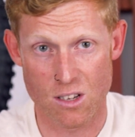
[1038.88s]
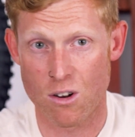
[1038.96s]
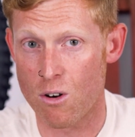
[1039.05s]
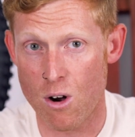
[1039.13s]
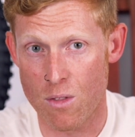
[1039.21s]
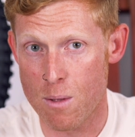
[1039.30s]
that
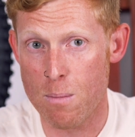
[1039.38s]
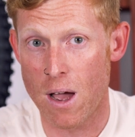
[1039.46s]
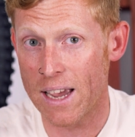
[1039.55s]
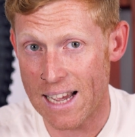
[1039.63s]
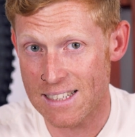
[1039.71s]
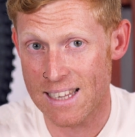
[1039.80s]
are on the
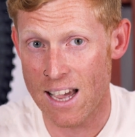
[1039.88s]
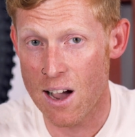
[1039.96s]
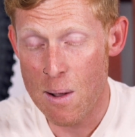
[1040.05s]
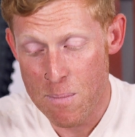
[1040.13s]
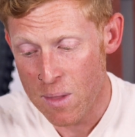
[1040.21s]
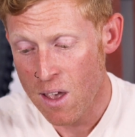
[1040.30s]
bike as they
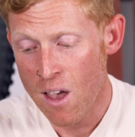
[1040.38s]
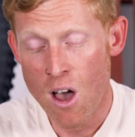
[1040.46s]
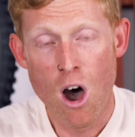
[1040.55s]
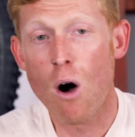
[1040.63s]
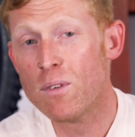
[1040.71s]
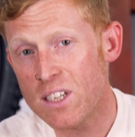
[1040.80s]
are.
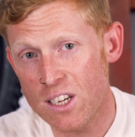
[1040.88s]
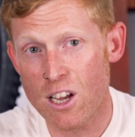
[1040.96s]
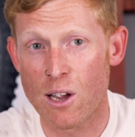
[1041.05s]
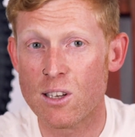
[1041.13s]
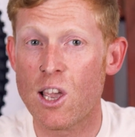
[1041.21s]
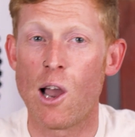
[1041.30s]
Obviously you
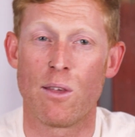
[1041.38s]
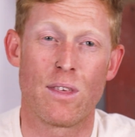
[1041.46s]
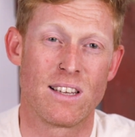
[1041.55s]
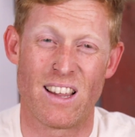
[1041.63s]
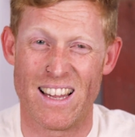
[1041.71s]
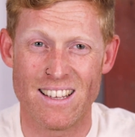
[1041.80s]
don't coat
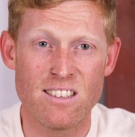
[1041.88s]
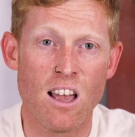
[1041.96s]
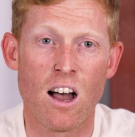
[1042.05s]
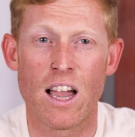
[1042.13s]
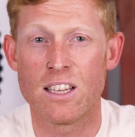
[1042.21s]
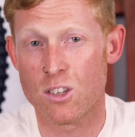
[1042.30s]
things like your
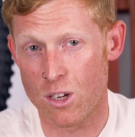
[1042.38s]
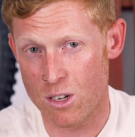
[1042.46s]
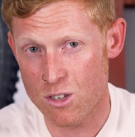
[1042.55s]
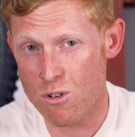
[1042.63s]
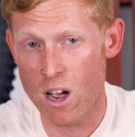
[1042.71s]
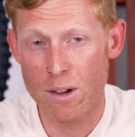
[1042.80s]
tyres or
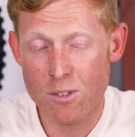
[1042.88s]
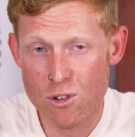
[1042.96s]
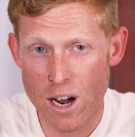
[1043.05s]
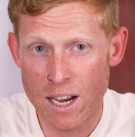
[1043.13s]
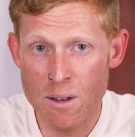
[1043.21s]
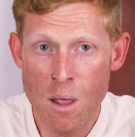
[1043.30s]
your
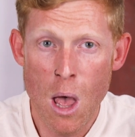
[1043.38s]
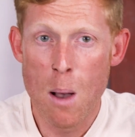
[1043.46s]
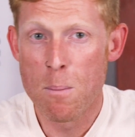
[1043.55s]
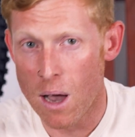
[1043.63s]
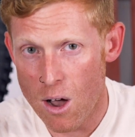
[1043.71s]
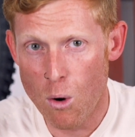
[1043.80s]
drivetrain,
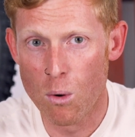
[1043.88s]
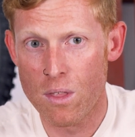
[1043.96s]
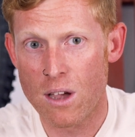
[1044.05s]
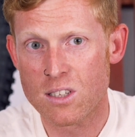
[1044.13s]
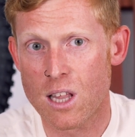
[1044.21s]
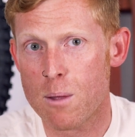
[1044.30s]
but all
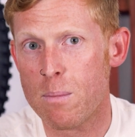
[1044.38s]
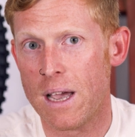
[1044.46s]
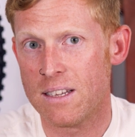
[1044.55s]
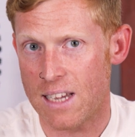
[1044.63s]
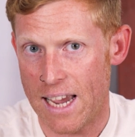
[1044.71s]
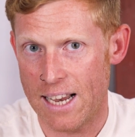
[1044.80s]
those other
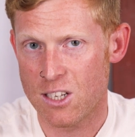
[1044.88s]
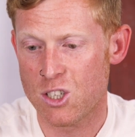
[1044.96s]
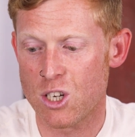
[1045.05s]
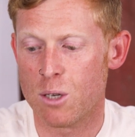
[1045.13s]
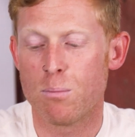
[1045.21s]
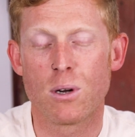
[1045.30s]
bits, it
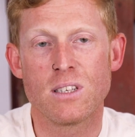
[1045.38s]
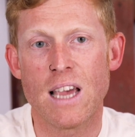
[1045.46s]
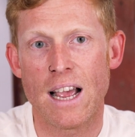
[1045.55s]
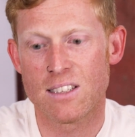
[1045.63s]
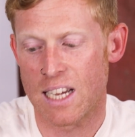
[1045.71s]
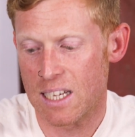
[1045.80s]
should
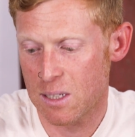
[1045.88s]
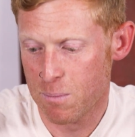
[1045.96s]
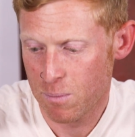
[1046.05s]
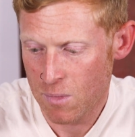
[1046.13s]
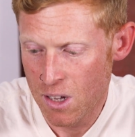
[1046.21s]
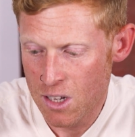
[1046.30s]
protect it.
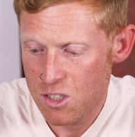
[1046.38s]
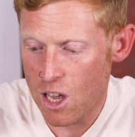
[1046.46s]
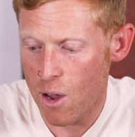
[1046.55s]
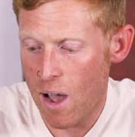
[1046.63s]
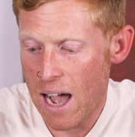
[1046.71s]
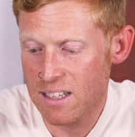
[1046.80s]

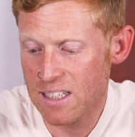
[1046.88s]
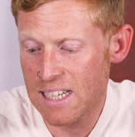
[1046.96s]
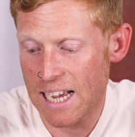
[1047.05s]
So as I